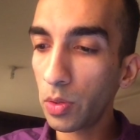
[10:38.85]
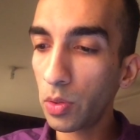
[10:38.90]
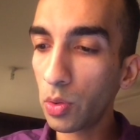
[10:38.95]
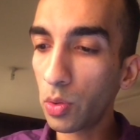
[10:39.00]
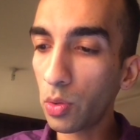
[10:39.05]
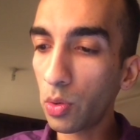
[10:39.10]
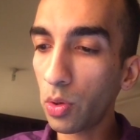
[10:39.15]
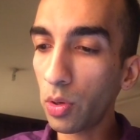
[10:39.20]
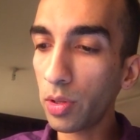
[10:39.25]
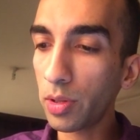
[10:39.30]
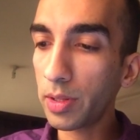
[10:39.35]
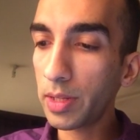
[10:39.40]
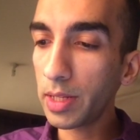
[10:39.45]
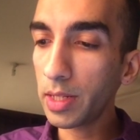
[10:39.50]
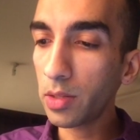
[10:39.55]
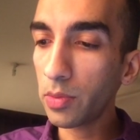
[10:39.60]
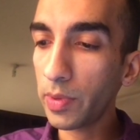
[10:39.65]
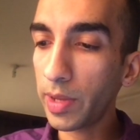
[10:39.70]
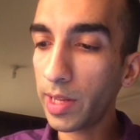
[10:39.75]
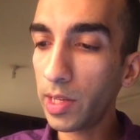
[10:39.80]
You call
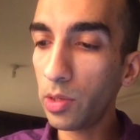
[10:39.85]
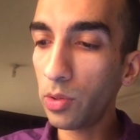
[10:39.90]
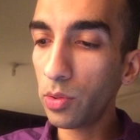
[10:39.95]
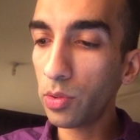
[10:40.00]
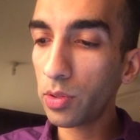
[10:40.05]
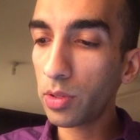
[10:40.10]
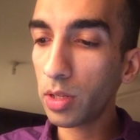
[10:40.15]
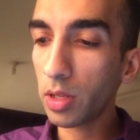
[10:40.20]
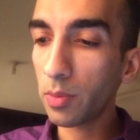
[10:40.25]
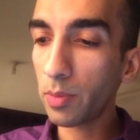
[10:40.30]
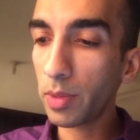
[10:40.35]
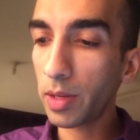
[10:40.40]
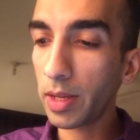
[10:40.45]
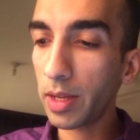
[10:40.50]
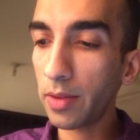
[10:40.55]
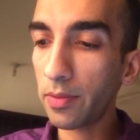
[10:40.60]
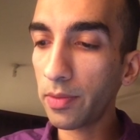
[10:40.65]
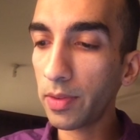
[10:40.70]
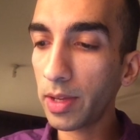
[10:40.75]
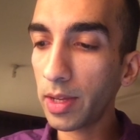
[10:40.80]
this value sigma
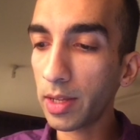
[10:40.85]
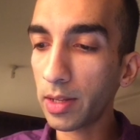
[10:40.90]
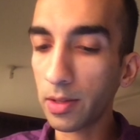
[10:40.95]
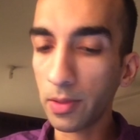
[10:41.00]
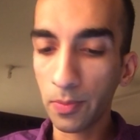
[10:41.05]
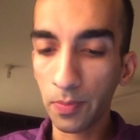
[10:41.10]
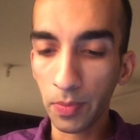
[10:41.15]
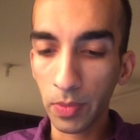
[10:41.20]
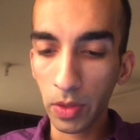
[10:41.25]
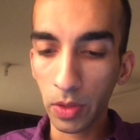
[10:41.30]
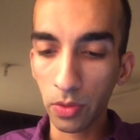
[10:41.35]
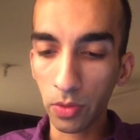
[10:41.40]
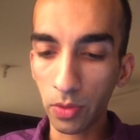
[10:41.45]
fx.